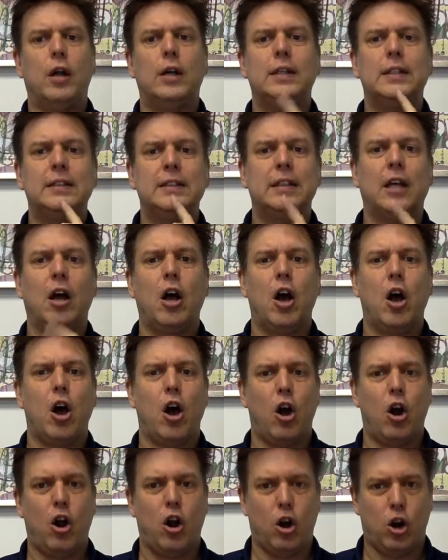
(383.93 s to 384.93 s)
Who's
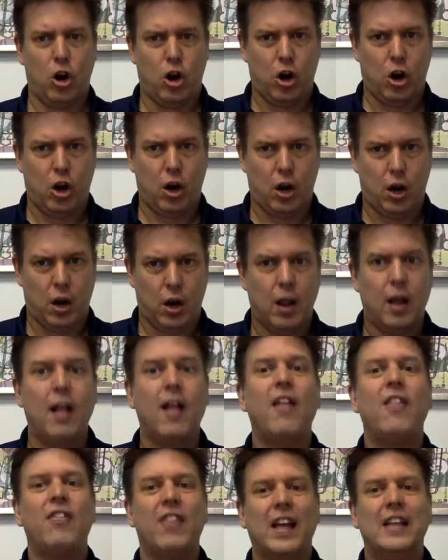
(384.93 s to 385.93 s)
saying that my
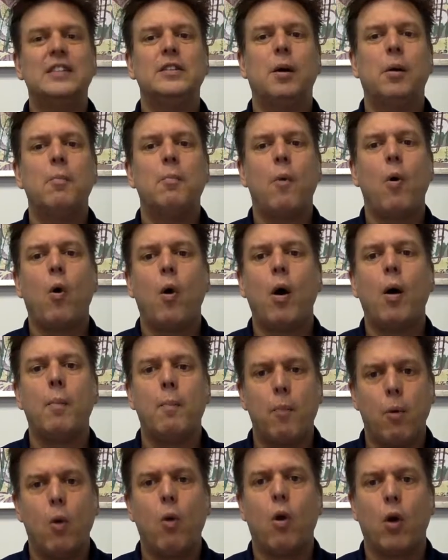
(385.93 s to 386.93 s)
work is art?
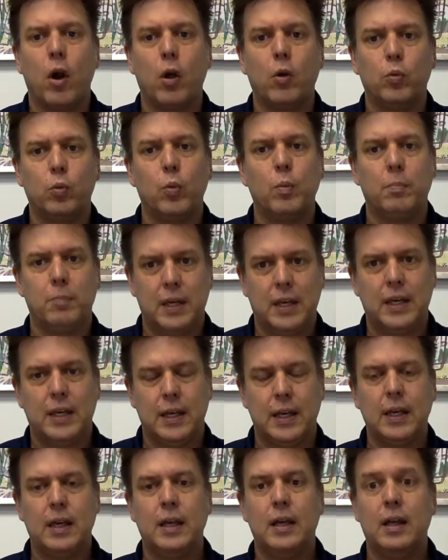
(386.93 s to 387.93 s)
To me,
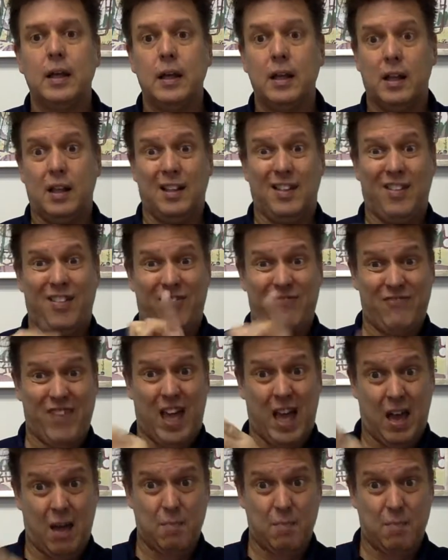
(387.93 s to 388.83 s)
that's more important.